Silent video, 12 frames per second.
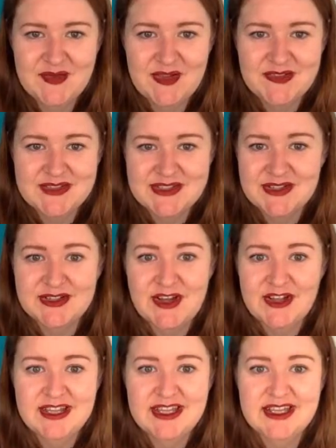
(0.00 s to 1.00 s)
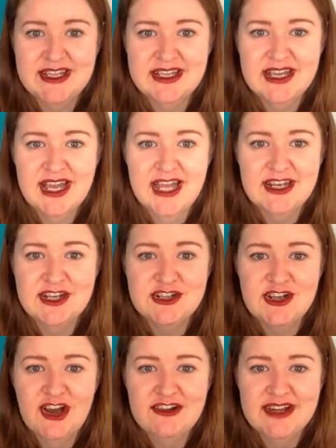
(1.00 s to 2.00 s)
Oliver's old colleague and her
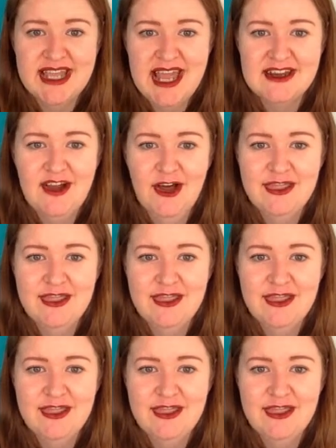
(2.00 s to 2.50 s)
daughter again